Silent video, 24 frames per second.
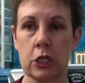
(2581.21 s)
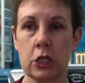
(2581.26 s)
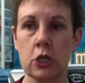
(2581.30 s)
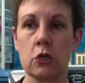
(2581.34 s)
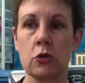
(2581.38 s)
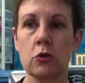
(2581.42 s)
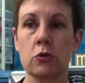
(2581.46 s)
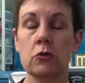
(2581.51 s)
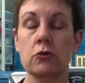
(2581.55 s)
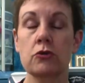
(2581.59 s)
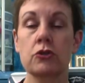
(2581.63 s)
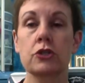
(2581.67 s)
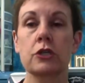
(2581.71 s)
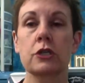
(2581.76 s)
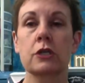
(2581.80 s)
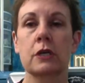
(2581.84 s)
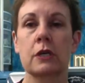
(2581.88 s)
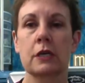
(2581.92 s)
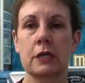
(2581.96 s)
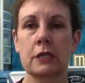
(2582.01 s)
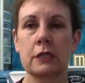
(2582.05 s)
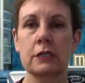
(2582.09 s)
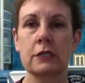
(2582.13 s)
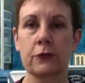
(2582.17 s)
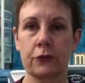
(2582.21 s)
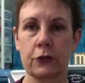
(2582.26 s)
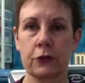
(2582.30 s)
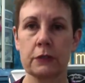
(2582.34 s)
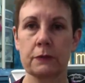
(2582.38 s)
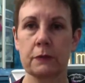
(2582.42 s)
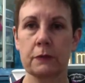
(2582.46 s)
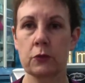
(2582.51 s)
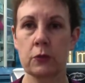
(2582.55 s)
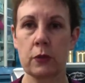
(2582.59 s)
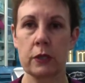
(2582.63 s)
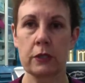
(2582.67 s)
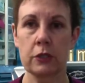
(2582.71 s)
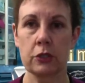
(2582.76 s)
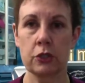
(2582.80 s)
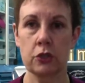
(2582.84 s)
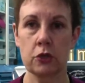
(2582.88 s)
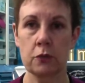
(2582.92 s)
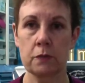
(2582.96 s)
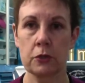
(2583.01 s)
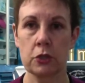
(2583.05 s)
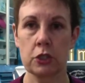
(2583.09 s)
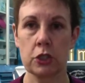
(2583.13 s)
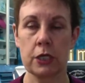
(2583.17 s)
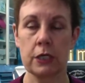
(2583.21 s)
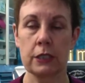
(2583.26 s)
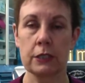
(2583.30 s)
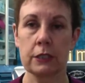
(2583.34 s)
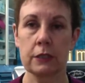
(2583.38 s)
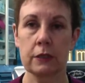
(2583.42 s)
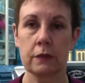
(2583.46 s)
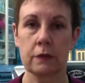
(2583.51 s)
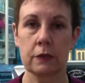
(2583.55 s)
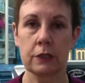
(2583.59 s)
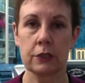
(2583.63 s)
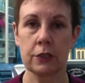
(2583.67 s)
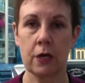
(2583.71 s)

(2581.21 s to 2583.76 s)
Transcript: huge difference between the two machines.